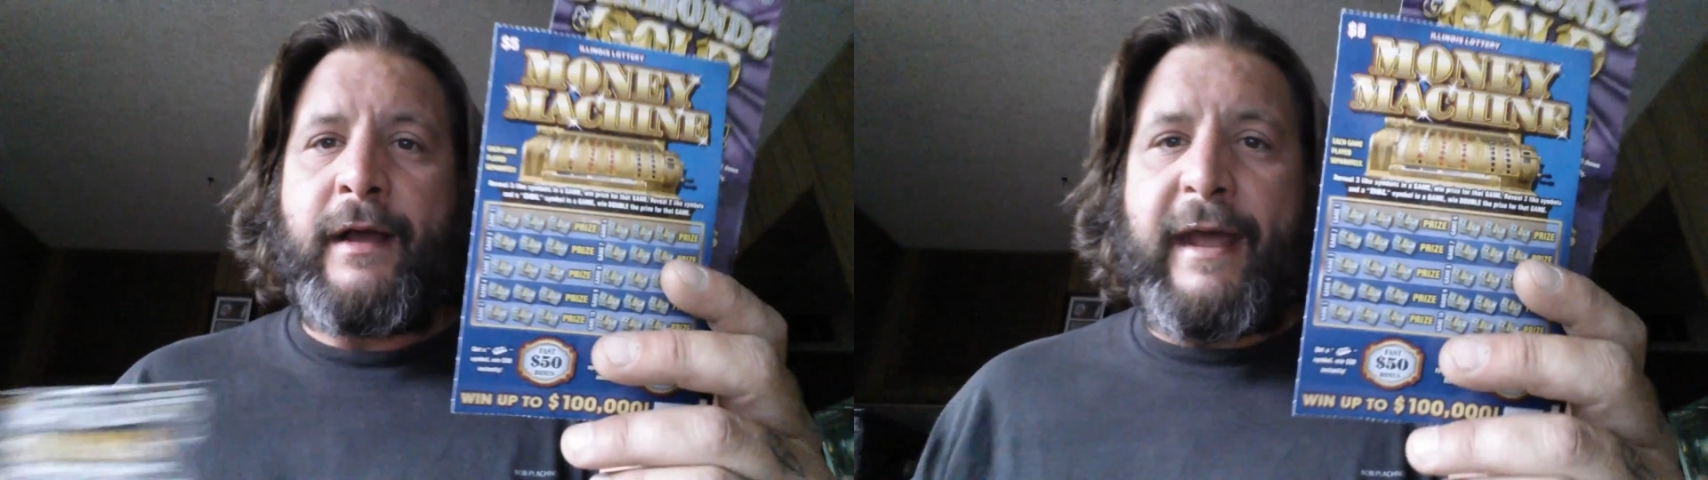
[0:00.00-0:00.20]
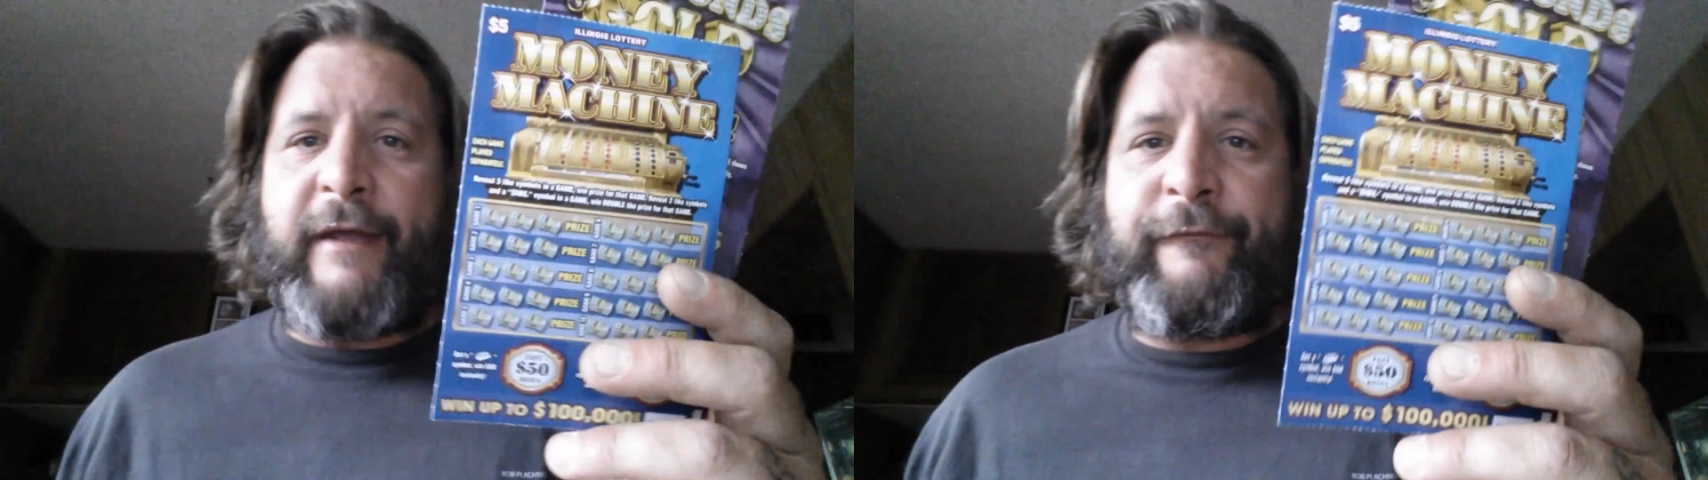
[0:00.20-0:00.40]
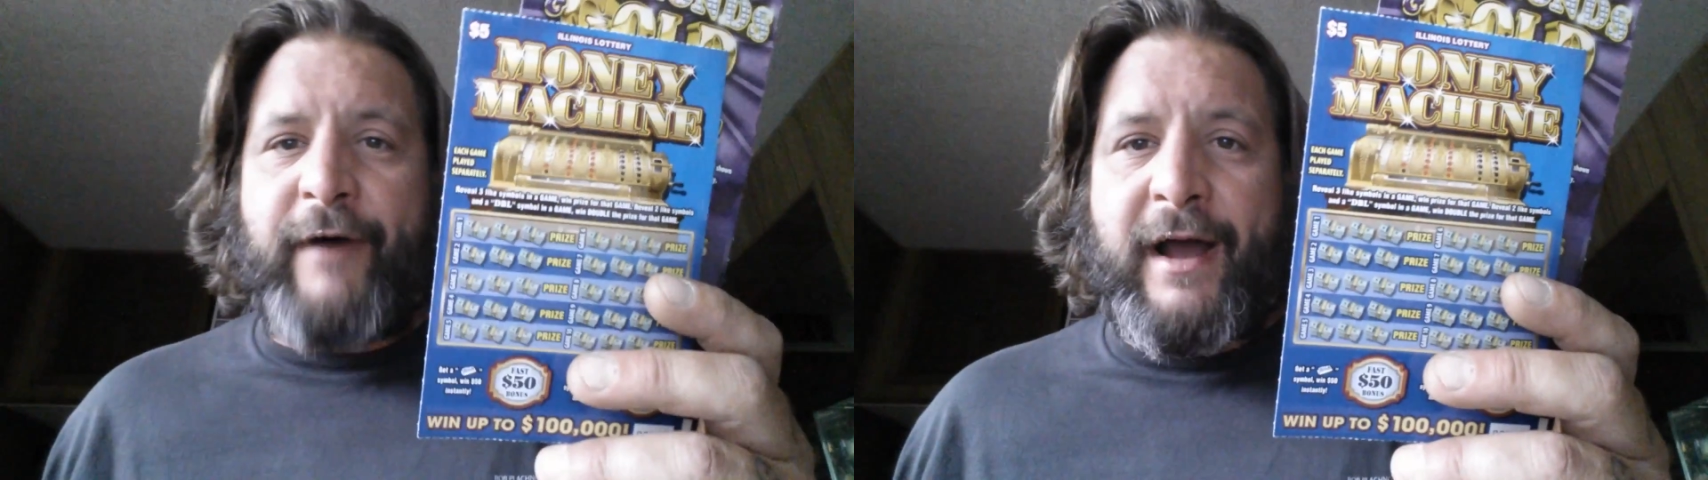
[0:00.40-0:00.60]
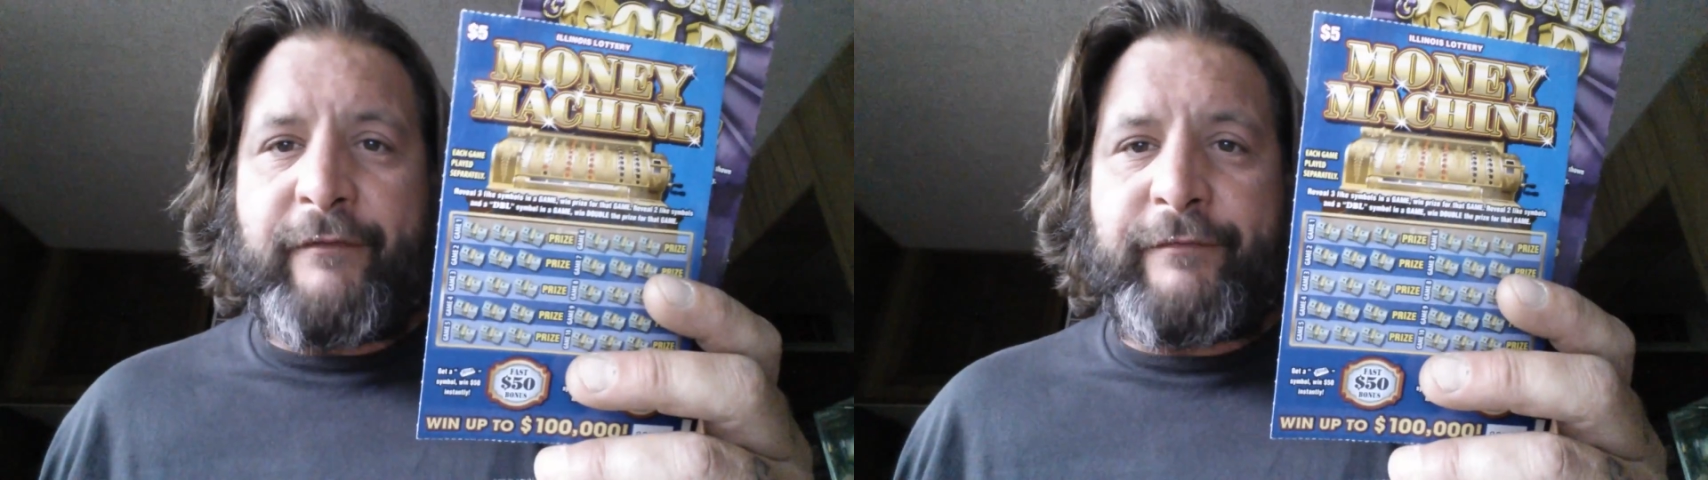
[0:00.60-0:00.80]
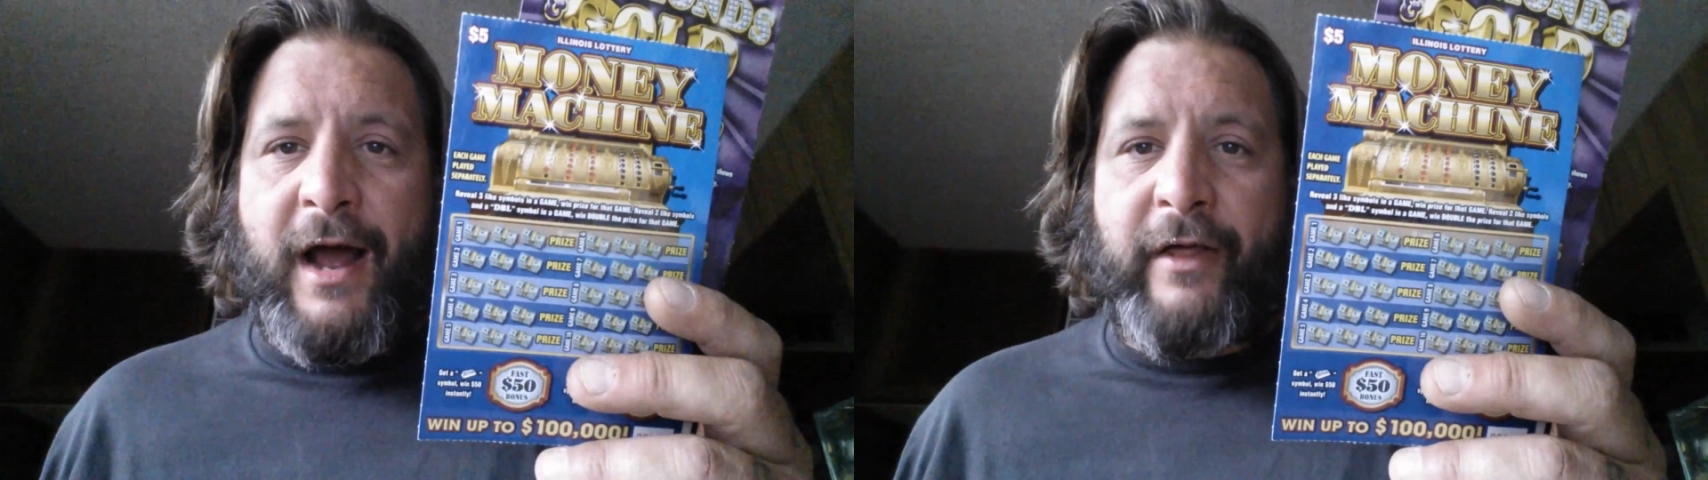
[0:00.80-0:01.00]
a
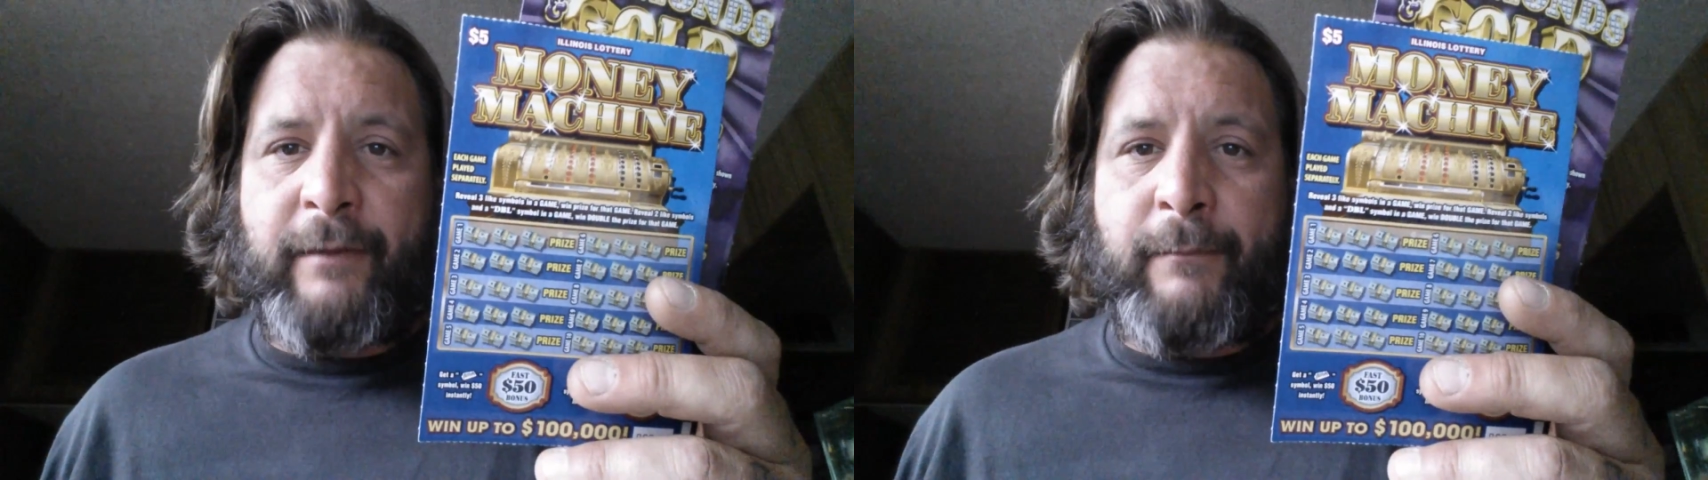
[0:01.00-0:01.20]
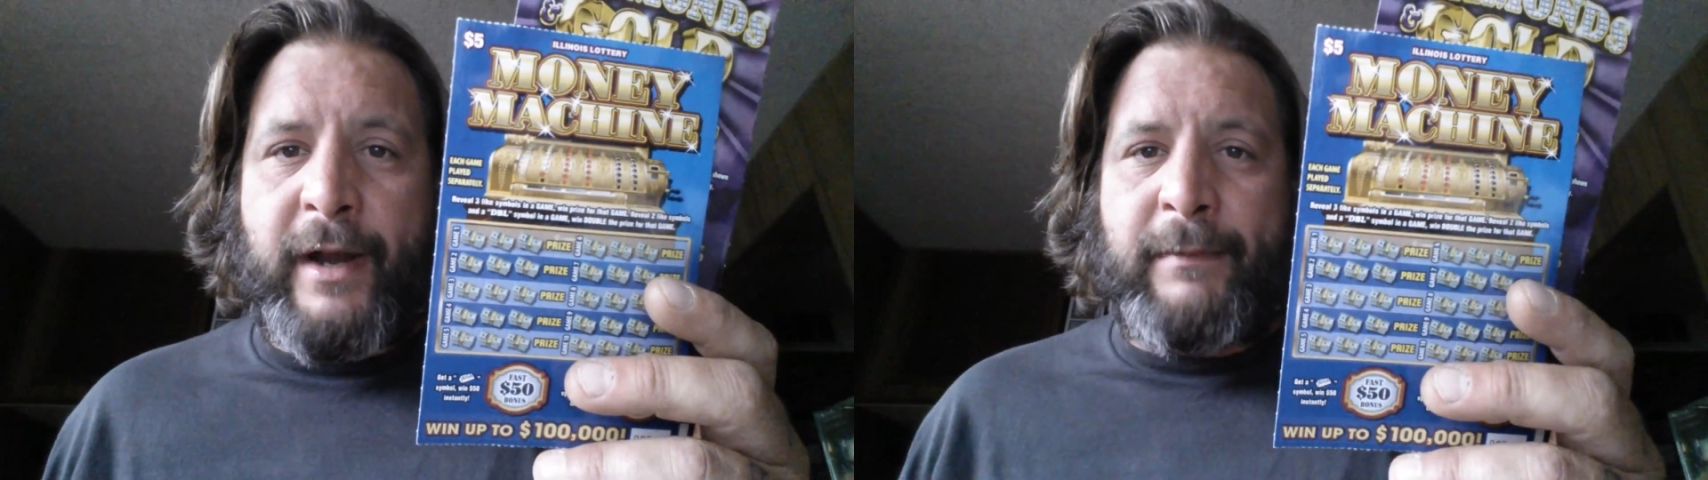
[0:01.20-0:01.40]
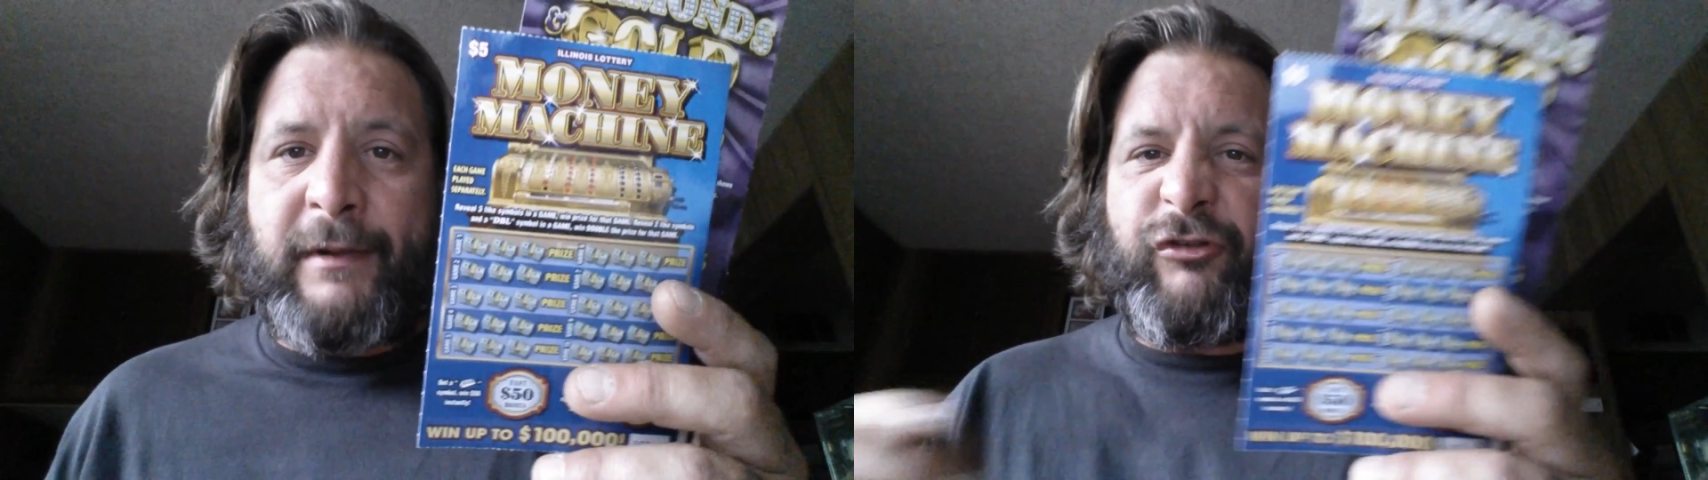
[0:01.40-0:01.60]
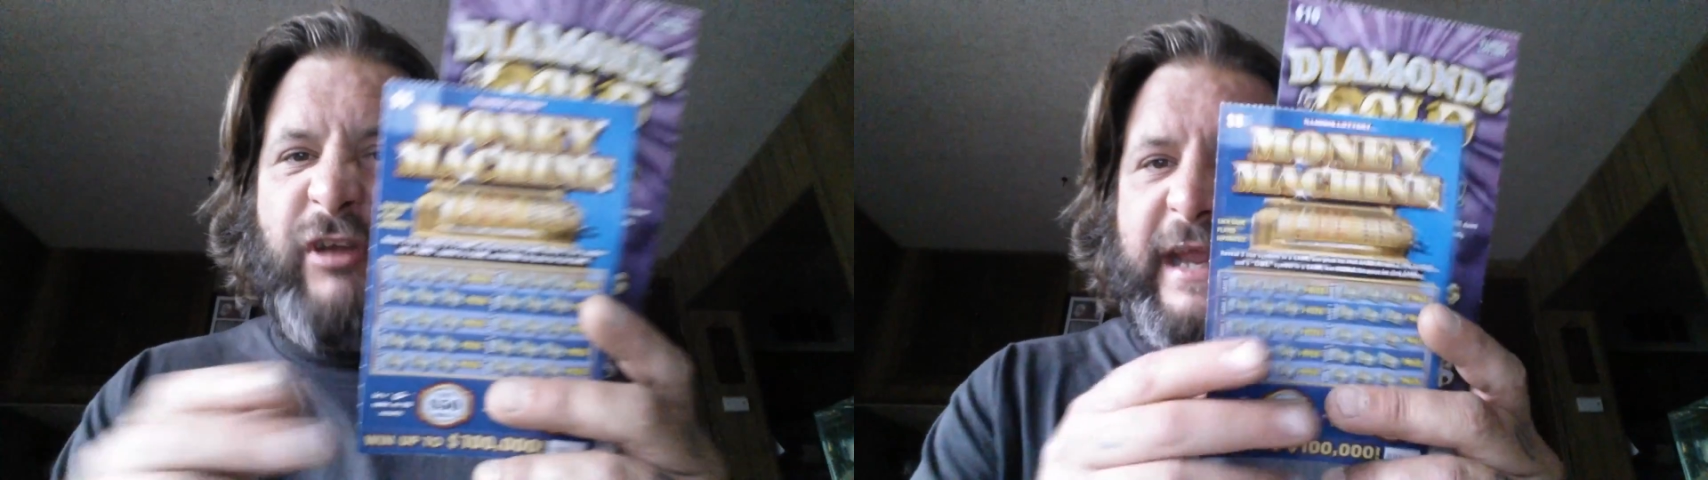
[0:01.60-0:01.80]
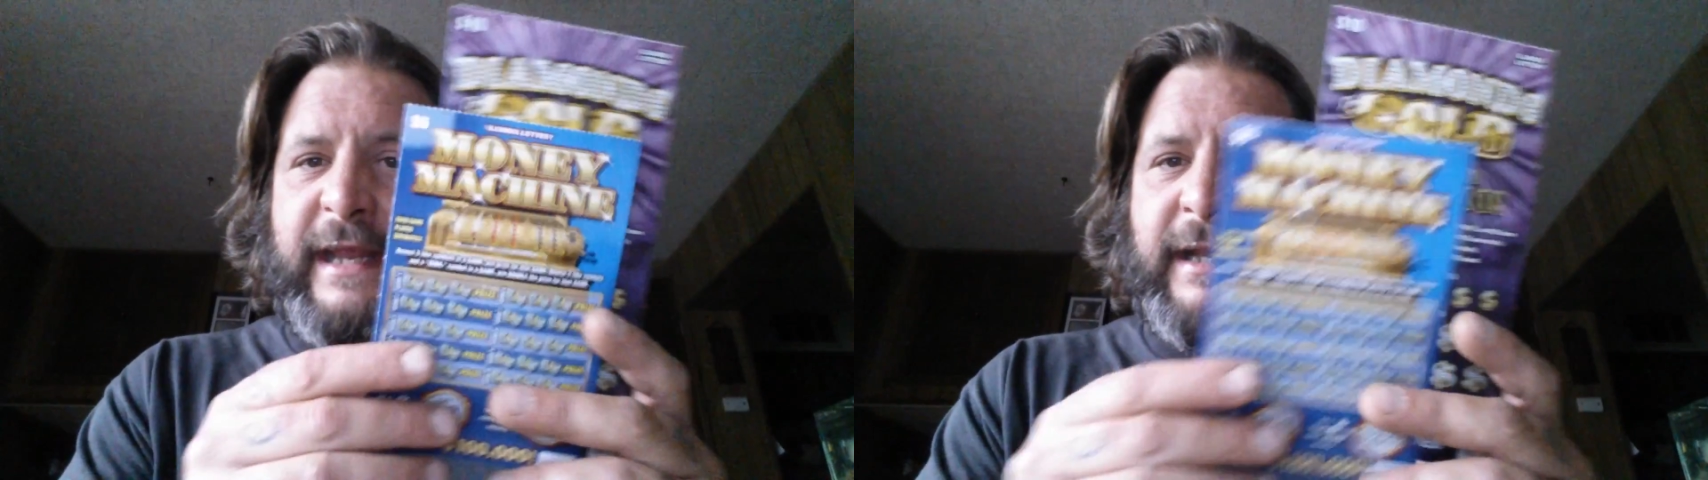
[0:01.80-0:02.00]
$5 Money
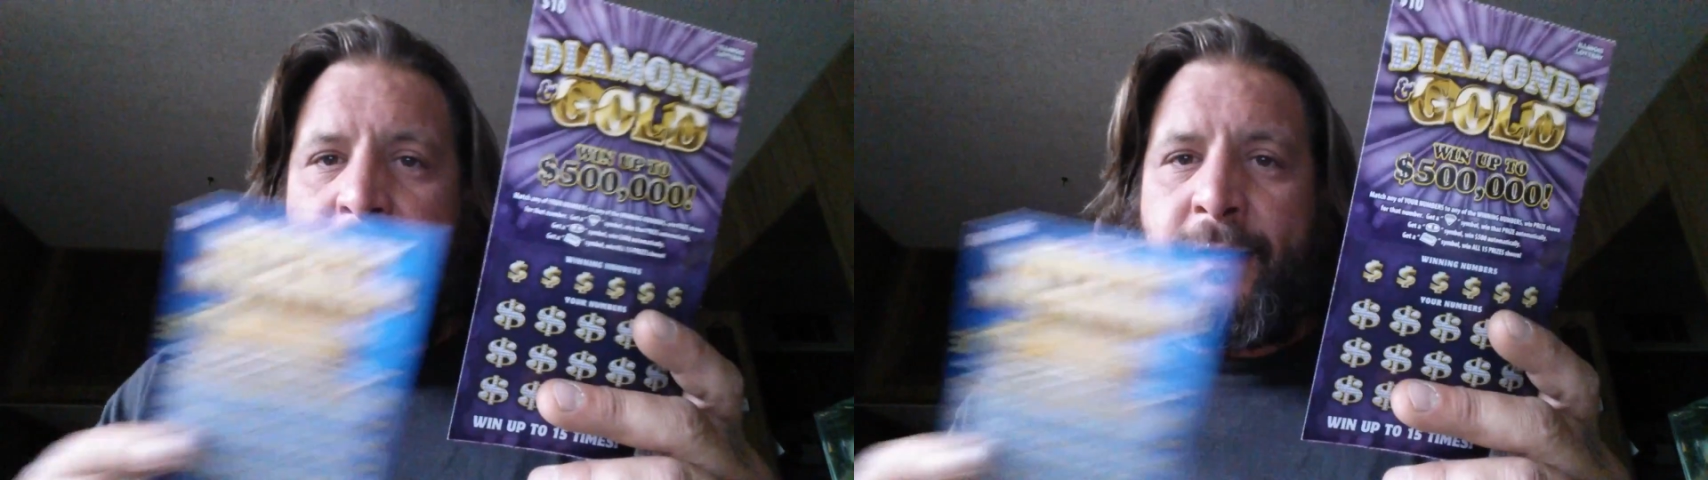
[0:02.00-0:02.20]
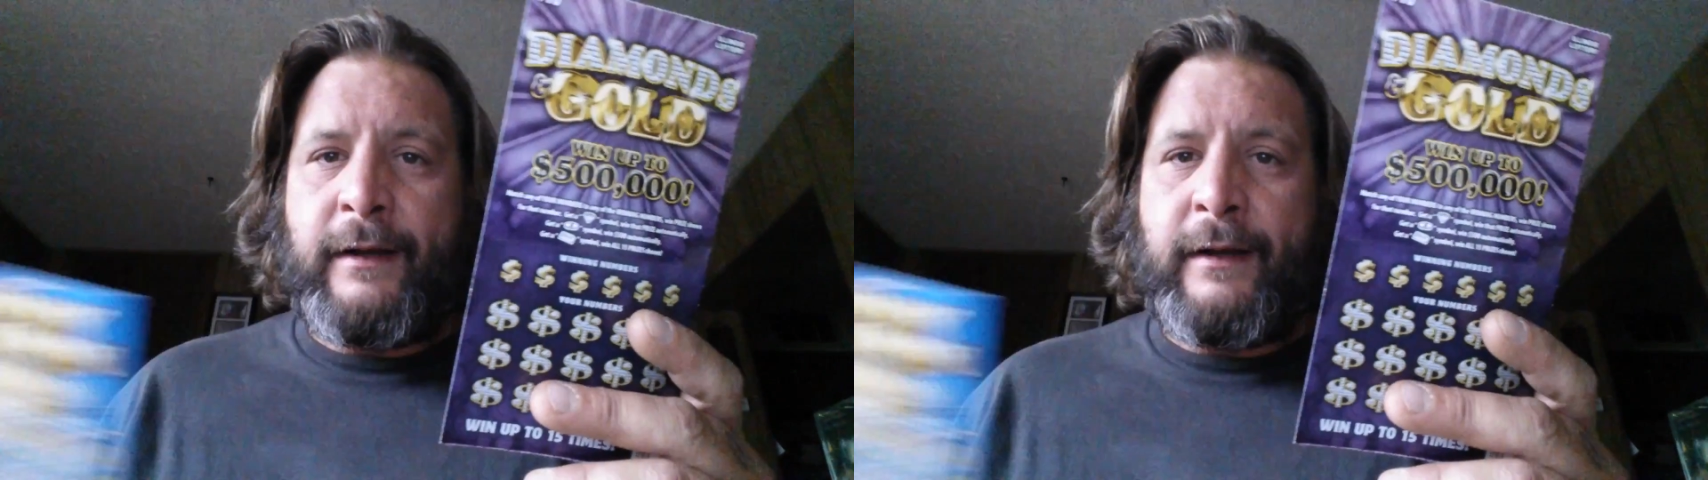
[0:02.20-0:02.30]
Machine,